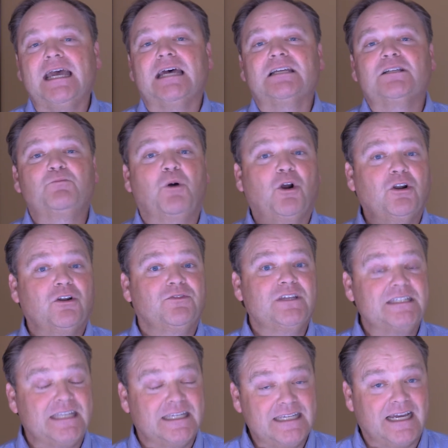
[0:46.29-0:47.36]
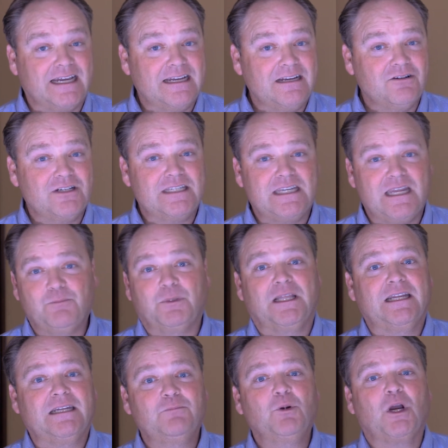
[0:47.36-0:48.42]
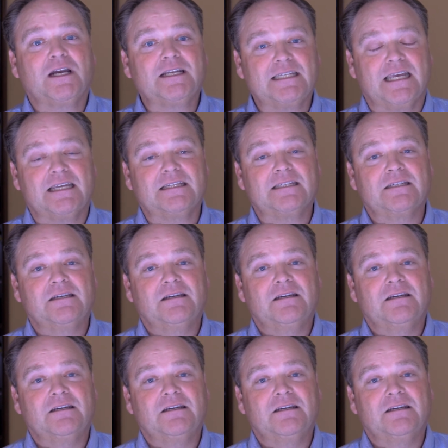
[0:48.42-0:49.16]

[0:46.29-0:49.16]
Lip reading: as part of this entire estate planning process.